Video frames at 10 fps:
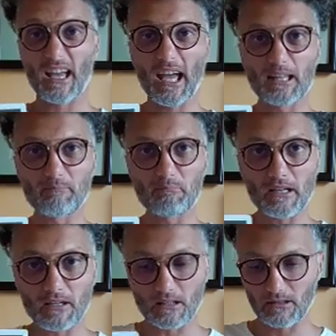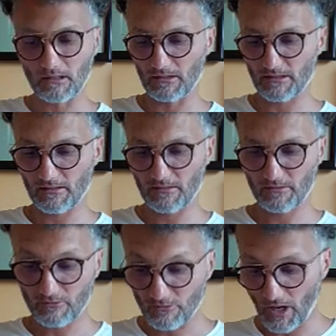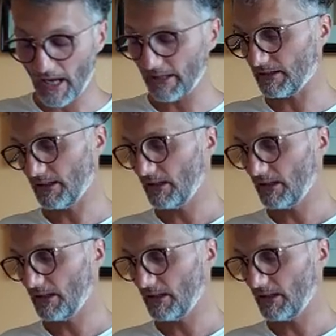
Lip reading: And miracles, right?